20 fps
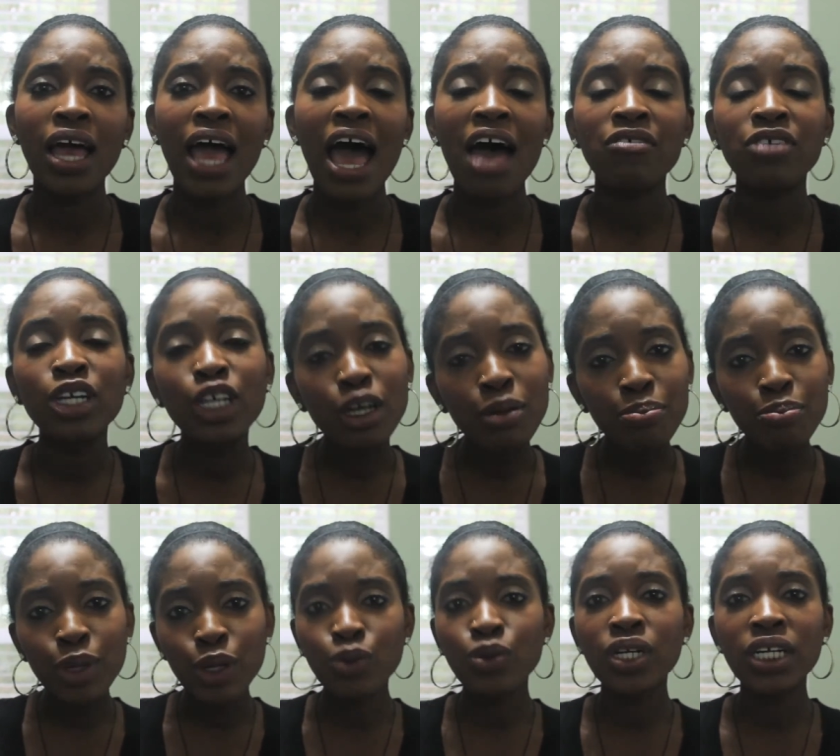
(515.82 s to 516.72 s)
having
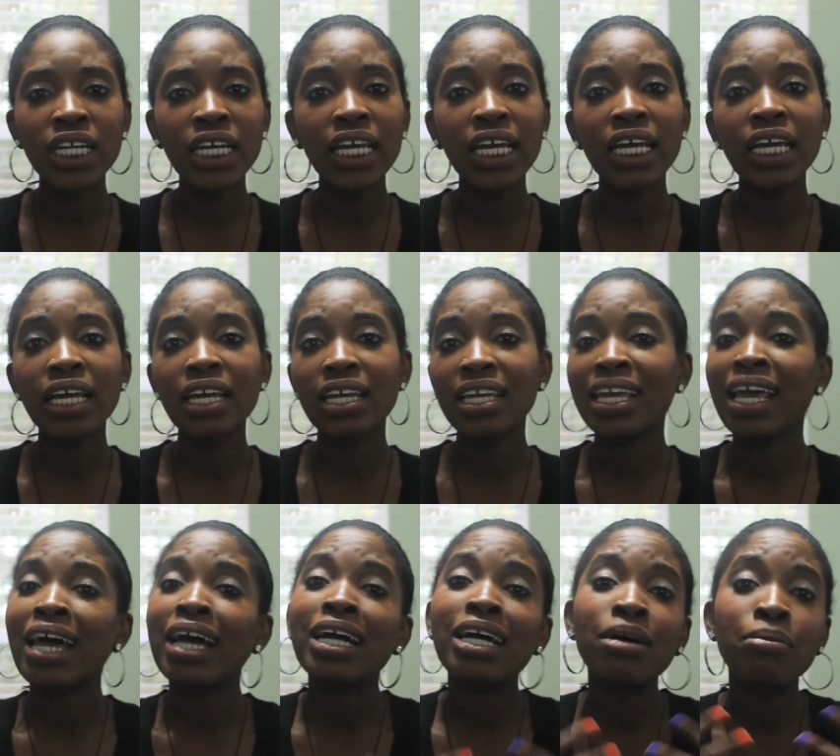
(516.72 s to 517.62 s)
community,
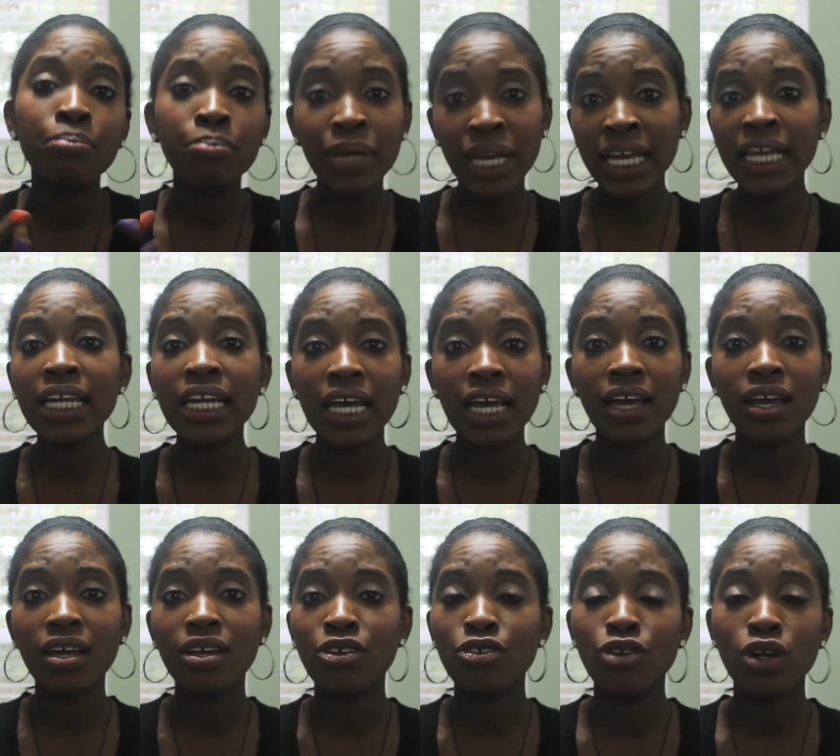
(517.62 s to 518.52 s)
yeah,
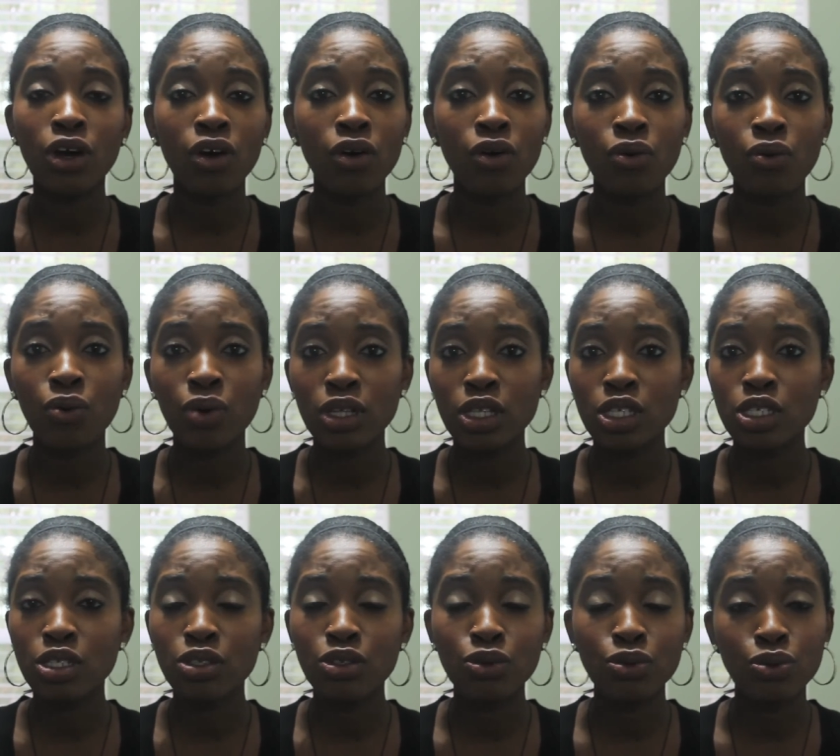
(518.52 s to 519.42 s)
competing, you know, with
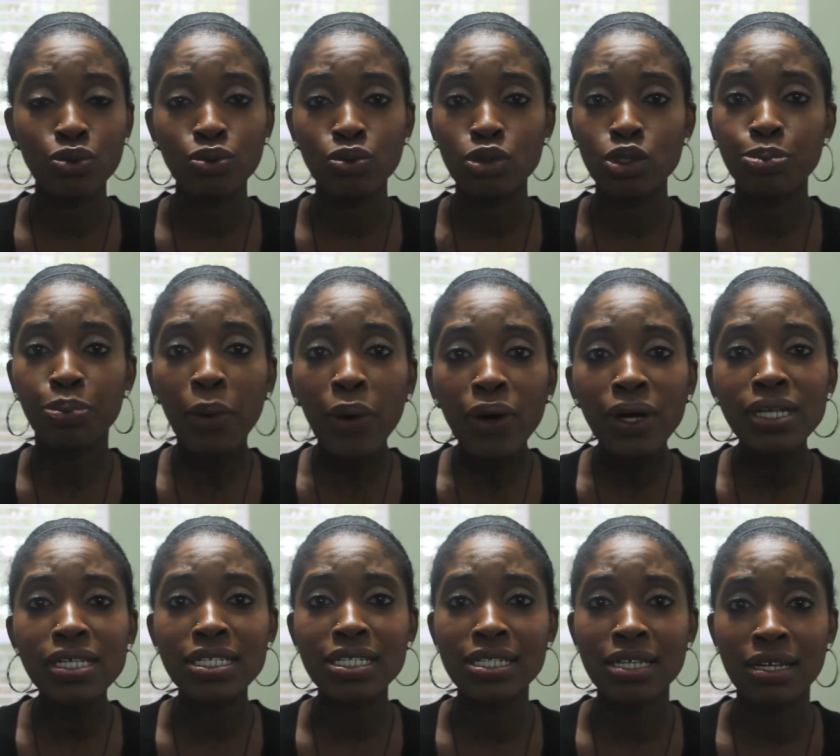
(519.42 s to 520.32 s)
through
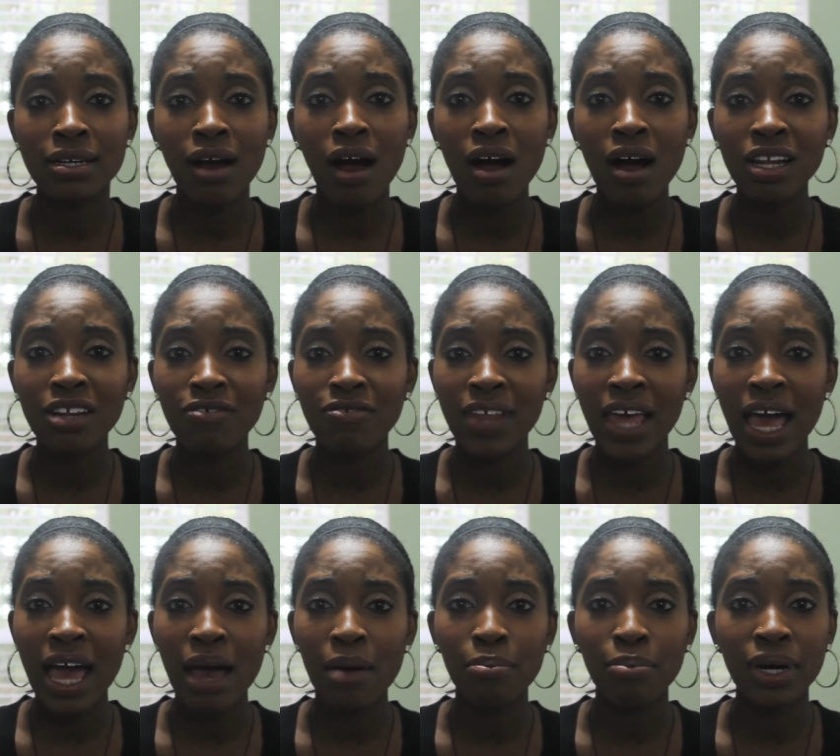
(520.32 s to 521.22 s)
sports and all of
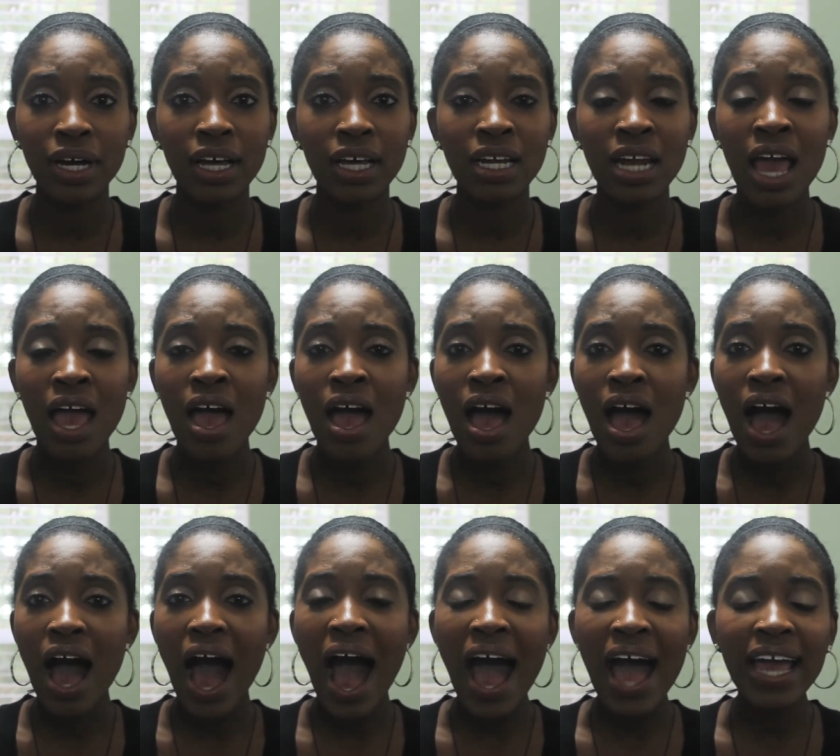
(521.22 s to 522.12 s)
that, but
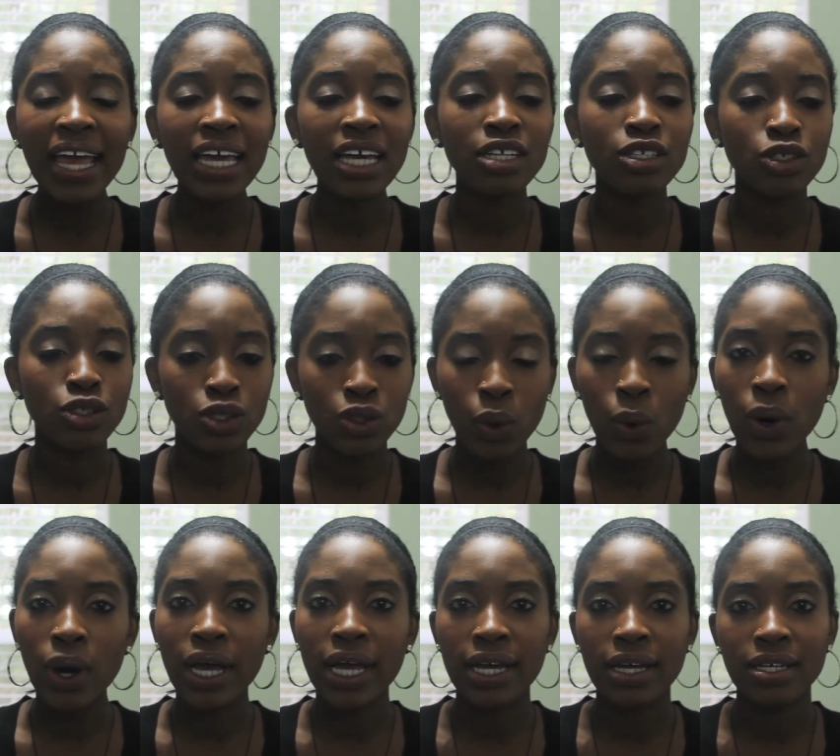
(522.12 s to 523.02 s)
I
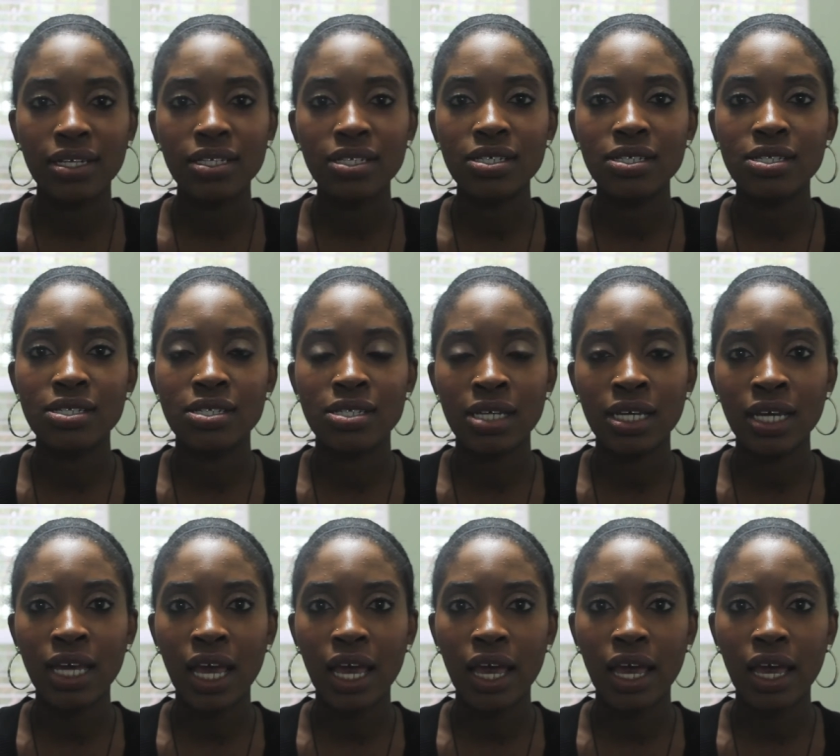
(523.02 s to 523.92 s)
enjoyed
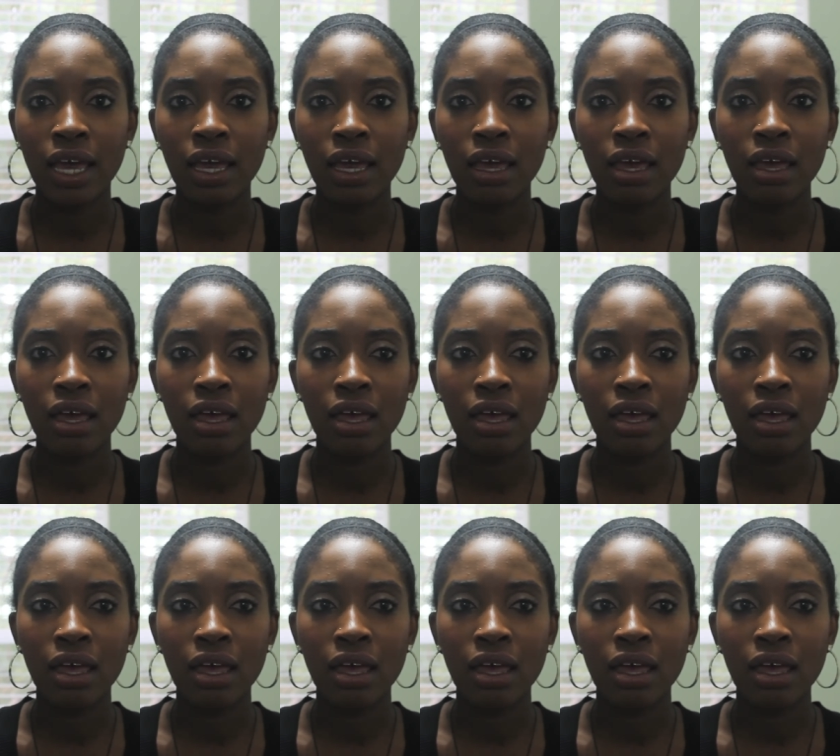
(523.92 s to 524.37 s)
seeing